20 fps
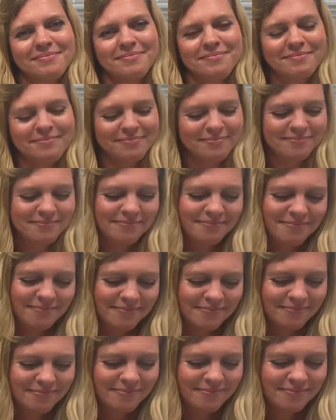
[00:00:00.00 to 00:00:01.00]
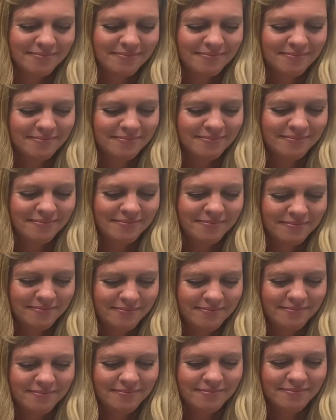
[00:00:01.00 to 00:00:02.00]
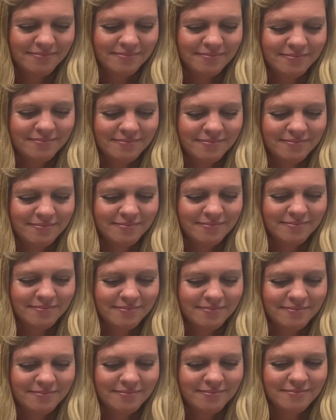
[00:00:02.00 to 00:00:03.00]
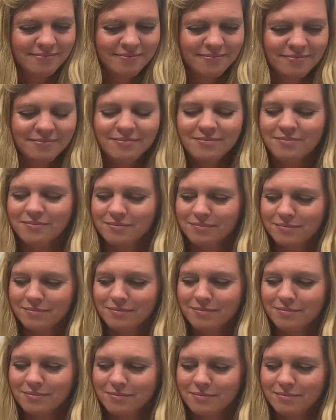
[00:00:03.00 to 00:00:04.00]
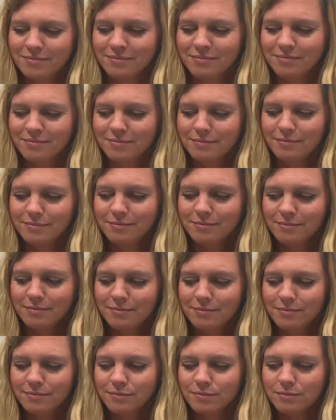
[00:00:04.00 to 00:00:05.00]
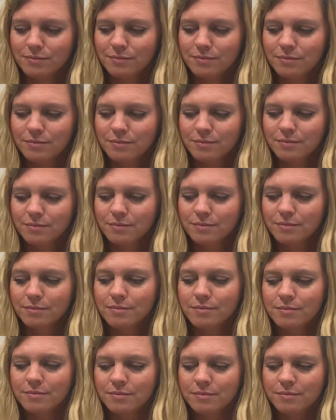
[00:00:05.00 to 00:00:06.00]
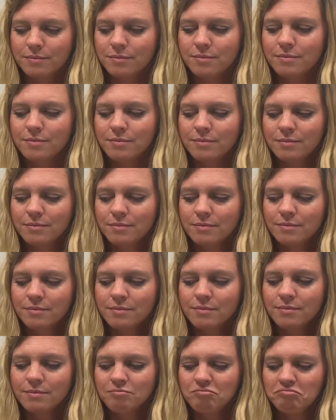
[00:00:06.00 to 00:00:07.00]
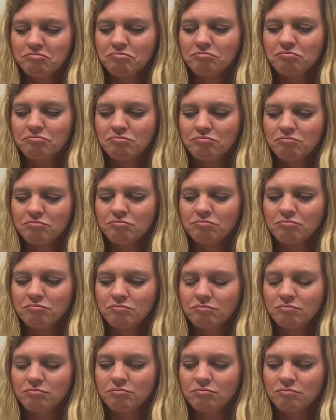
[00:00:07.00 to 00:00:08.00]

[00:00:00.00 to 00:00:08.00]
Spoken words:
[no speech]